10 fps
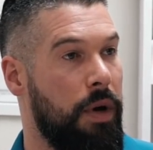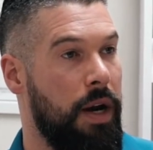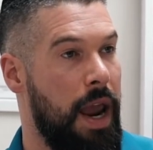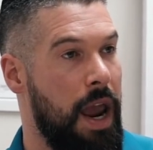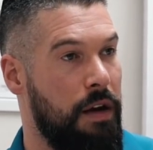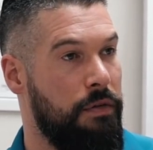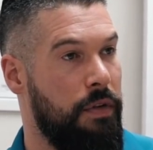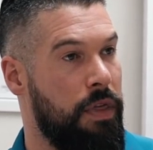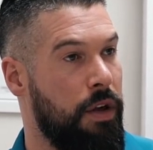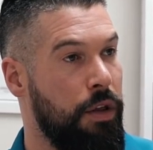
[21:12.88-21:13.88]
We're gonna have
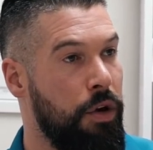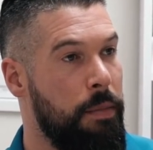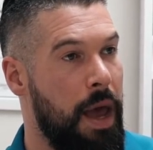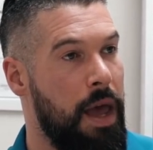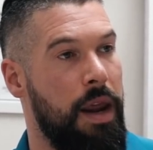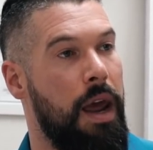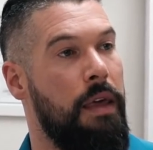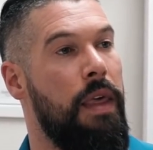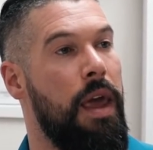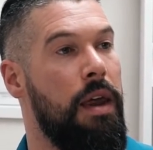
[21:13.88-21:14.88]
the glutamate,
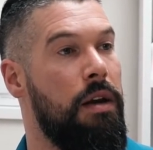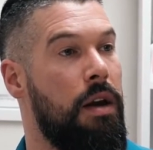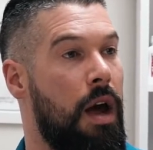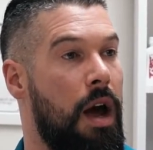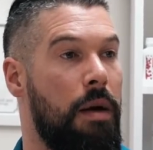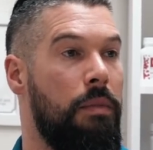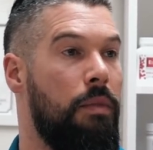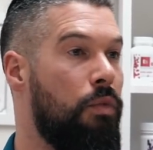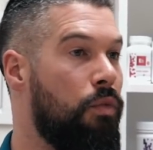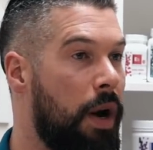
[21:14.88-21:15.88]
and
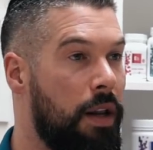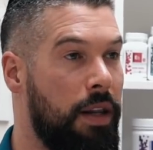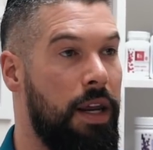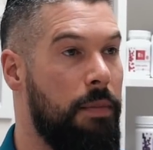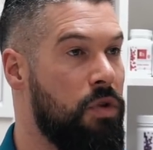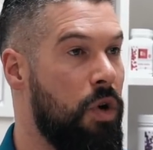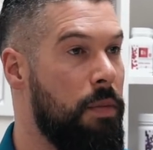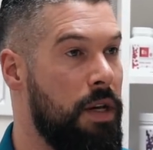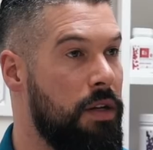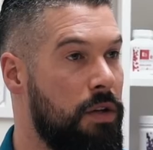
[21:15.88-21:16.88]
then readily
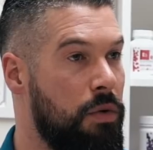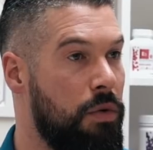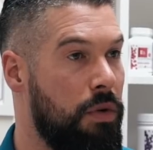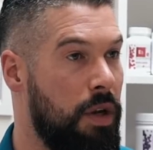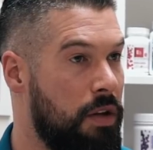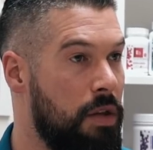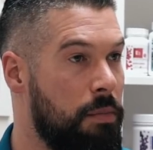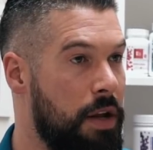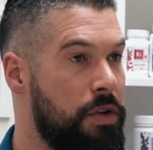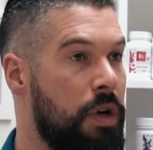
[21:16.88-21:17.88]
absorbed into the
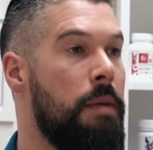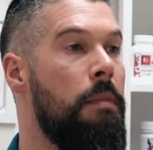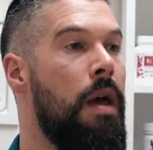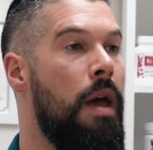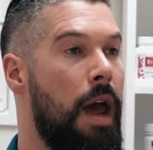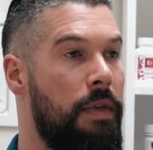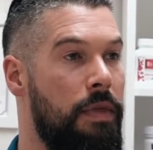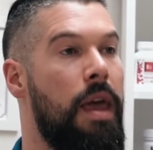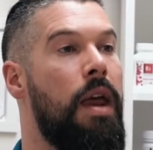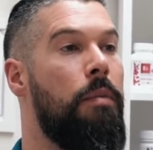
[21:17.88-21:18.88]
bloodstream.
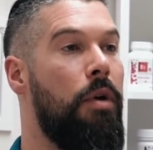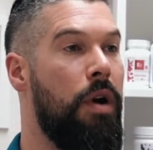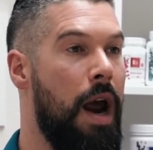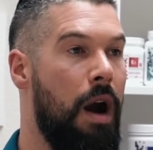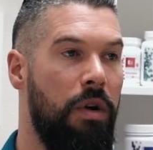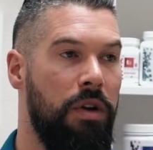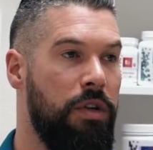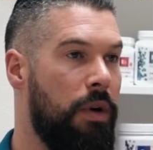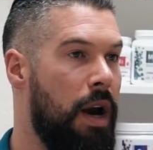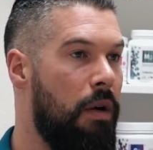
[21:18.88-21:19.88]
And then about an hour
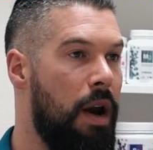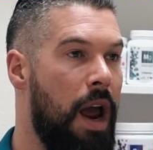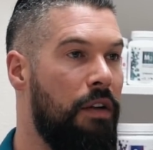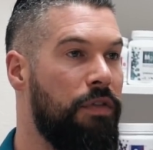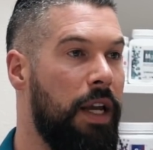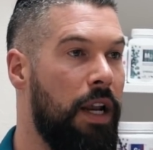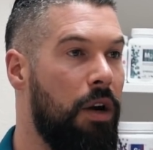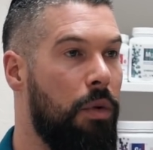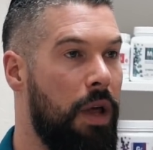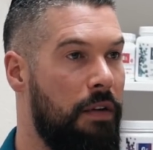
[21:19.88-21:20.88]
to an hour and a half
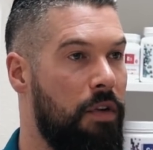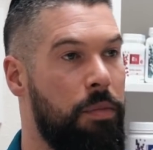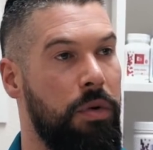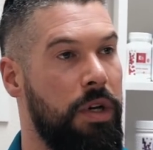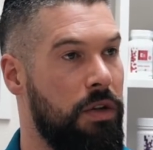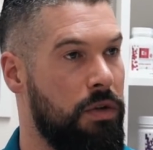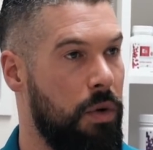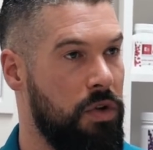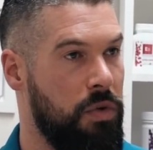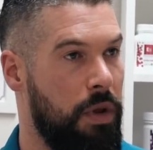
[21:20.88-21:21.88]
later, we'll have our protein
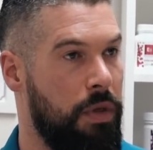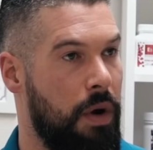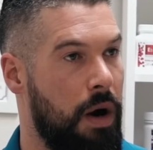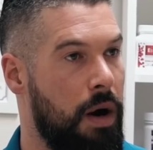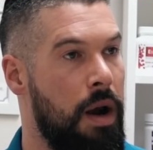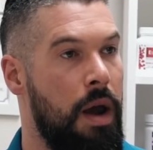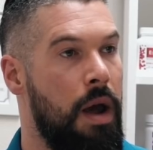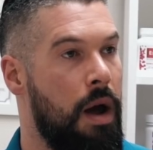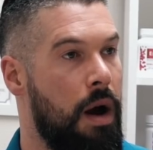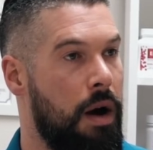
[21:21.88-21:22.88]
source with our
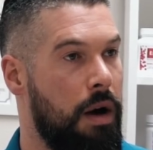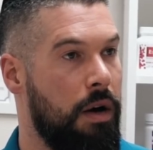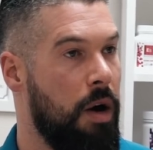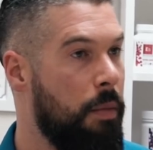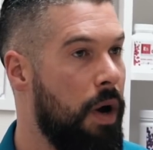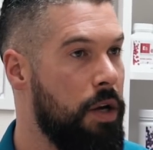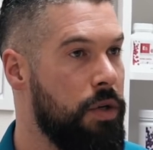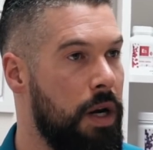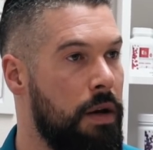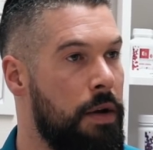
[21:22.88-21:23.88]

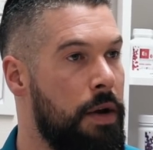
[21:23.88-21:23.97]
carbohydrate.